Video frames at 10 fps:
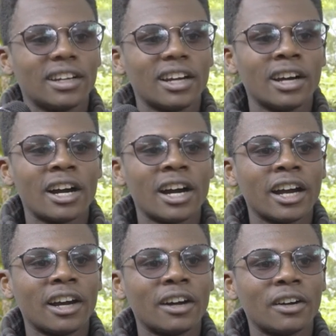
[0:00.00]

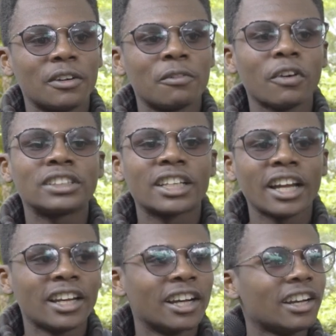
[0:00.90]
The first
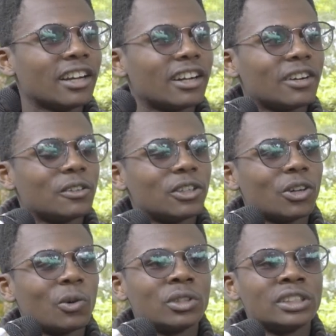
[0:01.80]
kennel
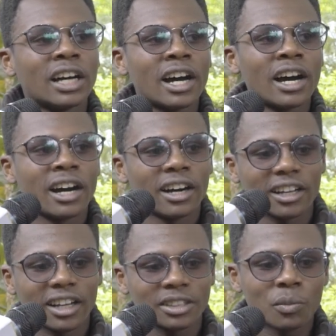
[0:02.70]
was a
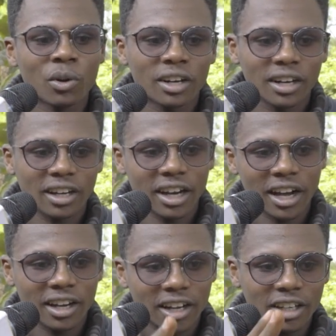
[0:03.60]

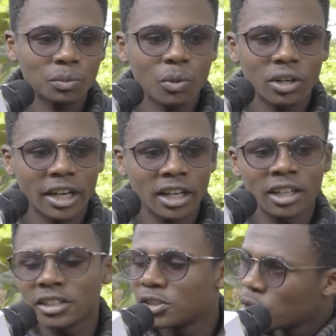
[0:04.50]
small
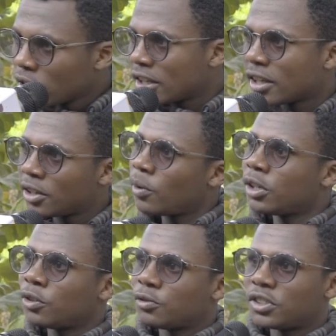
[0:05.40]
kennel, the
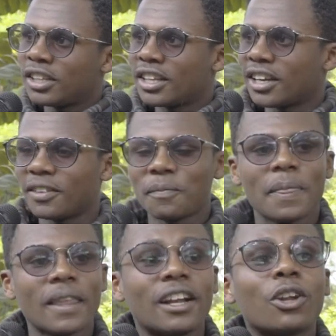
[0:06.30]
one you've seen there.
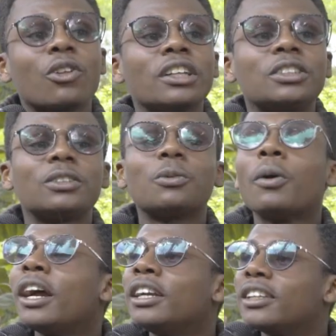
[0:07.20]
Now that's
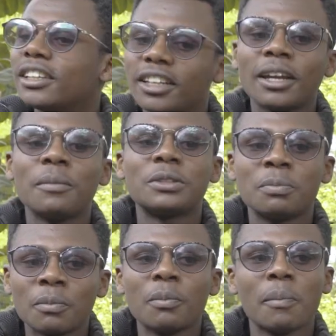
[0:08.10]
where I
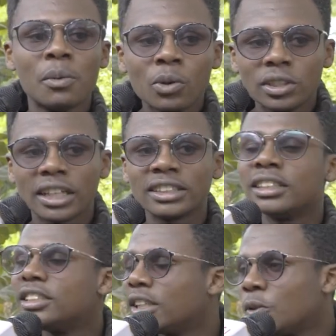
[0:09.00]
kept Brutus
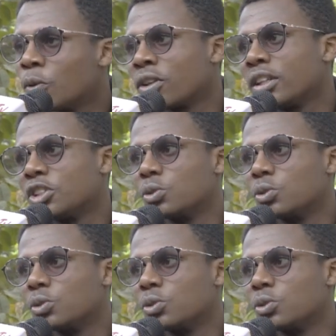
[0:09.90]
until we won the